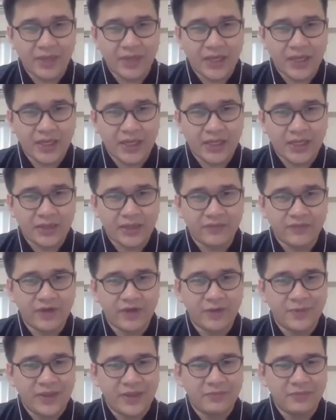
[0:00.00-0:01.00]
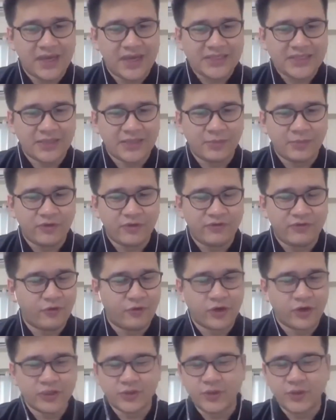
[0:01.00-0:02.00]
in Philippine basketball, of
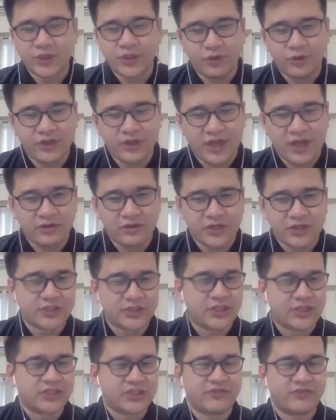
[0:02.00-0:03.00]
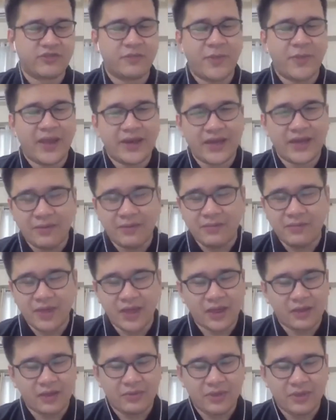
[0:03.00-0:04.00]
course. We know that the results of the
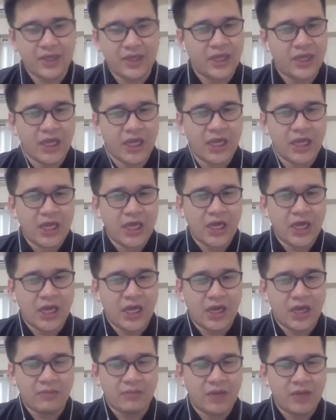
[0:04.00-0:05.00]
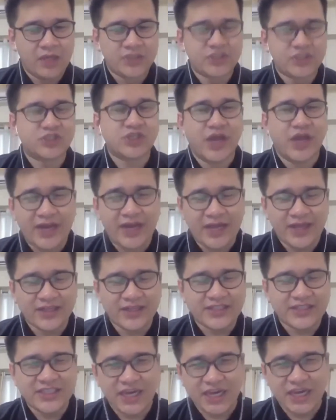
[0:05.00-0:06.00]
pandemic being um, straining
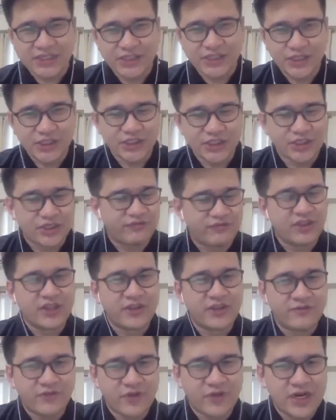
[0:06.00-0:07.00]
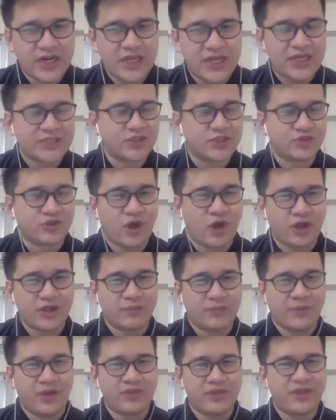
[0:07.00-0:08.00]
the schedules of the different leagues. You
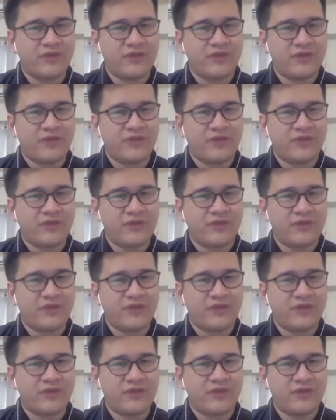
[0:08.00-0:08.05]
talked about the